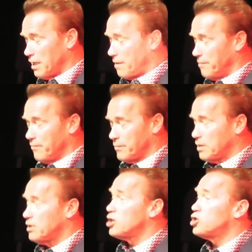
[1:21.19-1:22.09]
tell them,
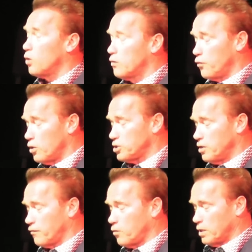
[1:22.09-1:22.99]
the short
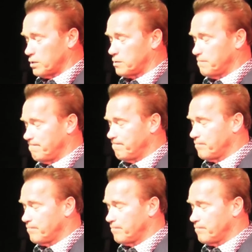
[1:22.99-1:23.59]
version of course.